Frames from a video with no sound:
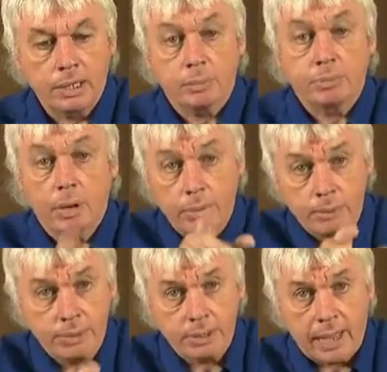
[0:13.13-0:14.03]
is a
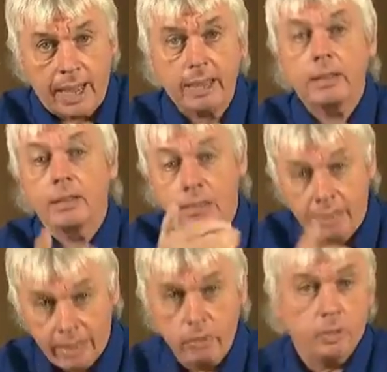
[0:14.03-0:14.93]
problem to that,
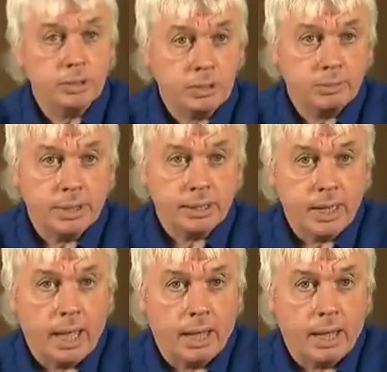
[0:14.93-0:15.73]
they want to bring